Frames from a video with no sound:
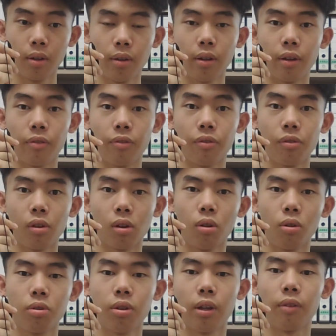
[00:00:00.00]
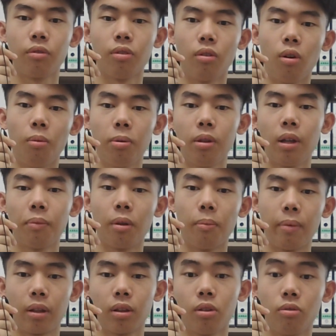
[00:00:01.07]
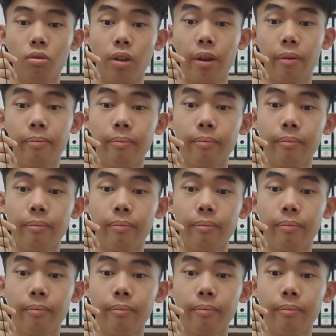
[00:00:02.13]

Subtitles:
if you're close enough to open up the matter to them.